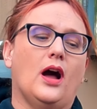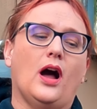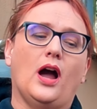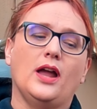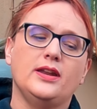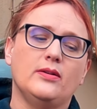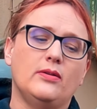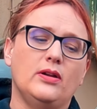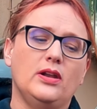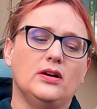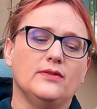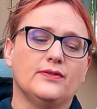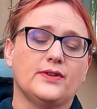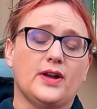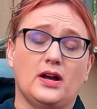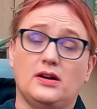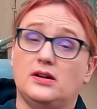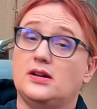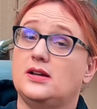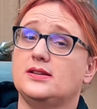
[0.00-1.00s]
I know a lot of
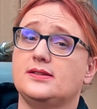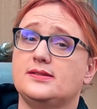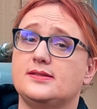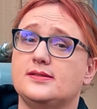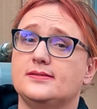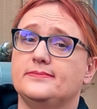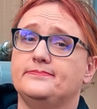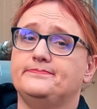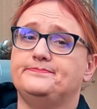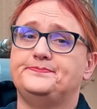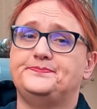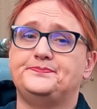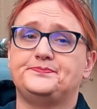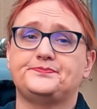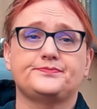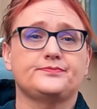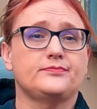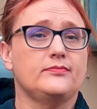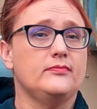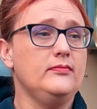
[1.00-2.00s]
cars
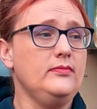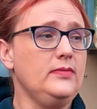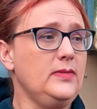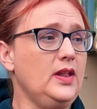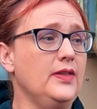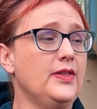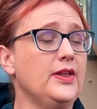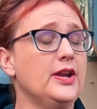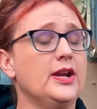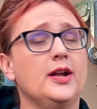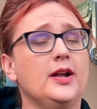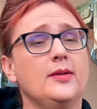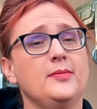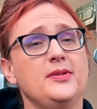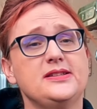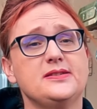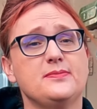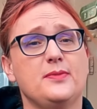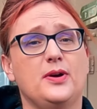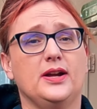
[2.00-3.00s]
that are
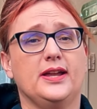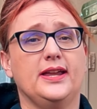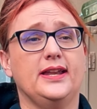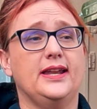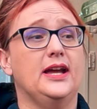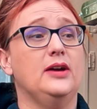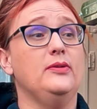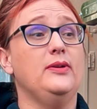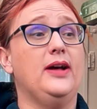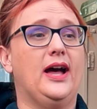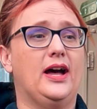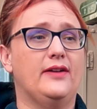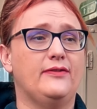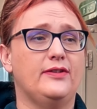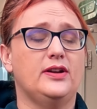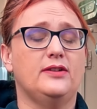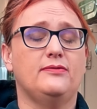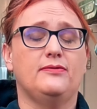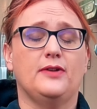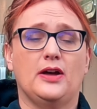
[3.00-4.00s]
coming to market now have
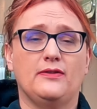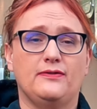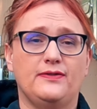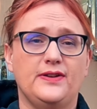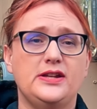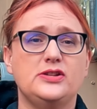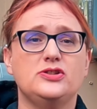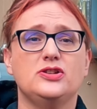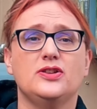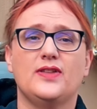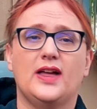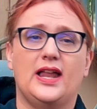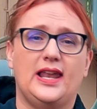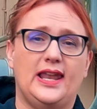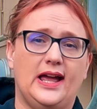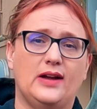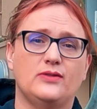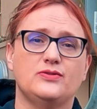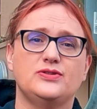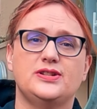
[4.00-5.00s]
a feature that
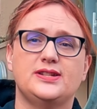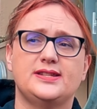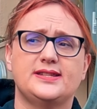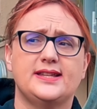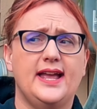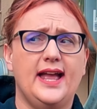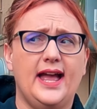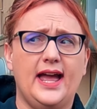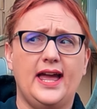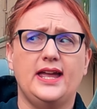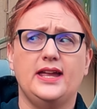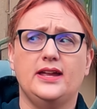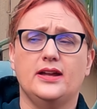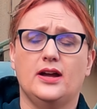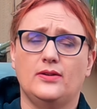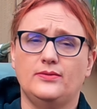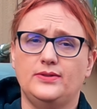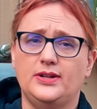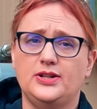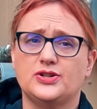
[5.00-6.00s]
allows you to say, hey,
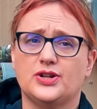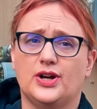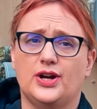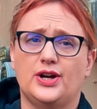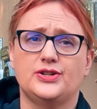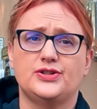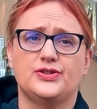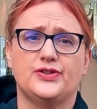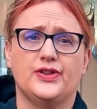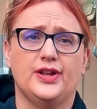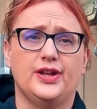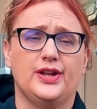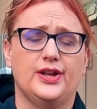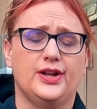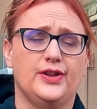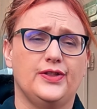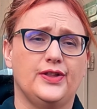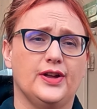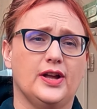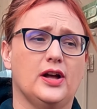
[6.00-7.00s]
only charge
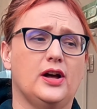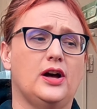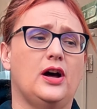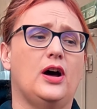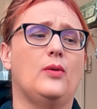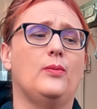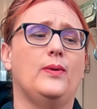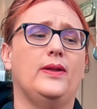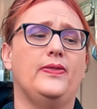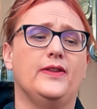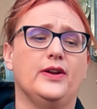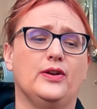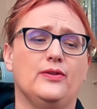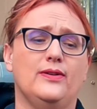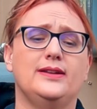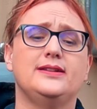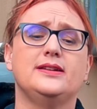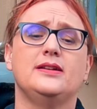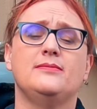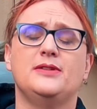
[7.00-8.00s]
the car when the
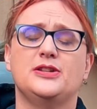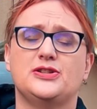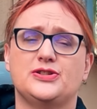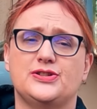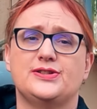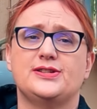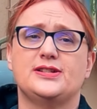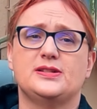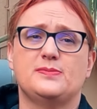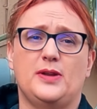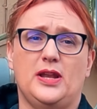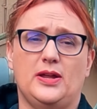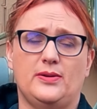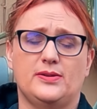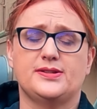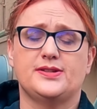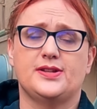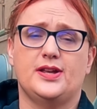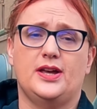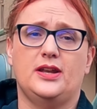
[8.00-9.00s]
grid emissions is below a
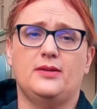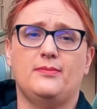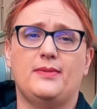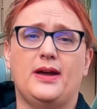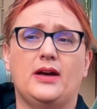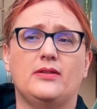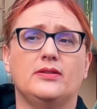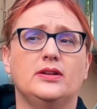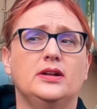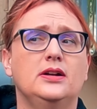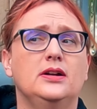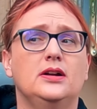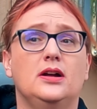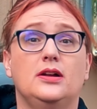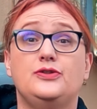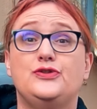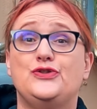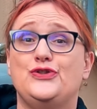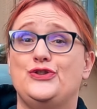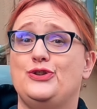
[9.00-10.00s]
certain amount.
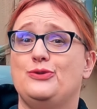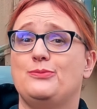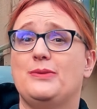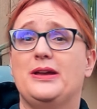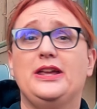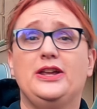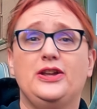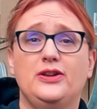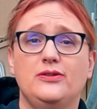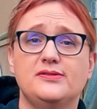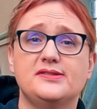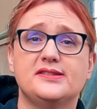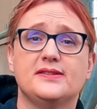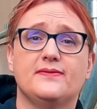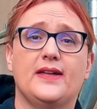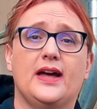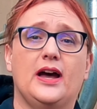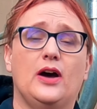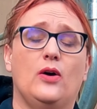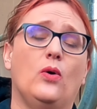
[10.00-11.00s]
Do you make use of
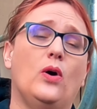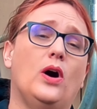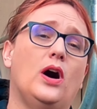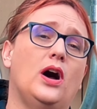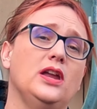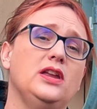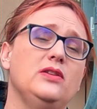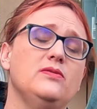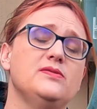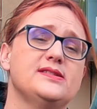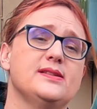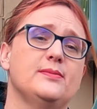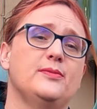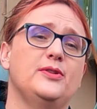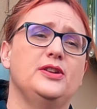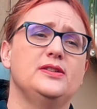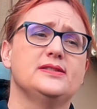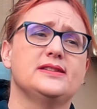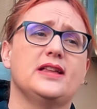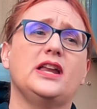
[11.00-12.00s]
that? Or are you
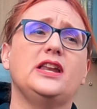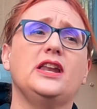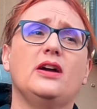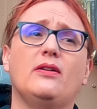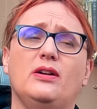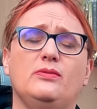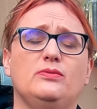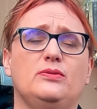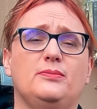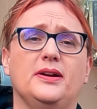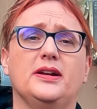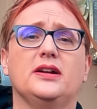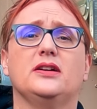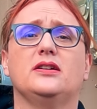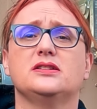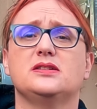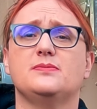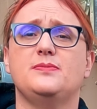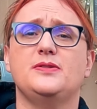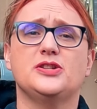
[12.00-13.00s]
someone who's like, no, I want my
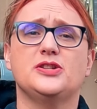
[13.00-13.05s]
car to be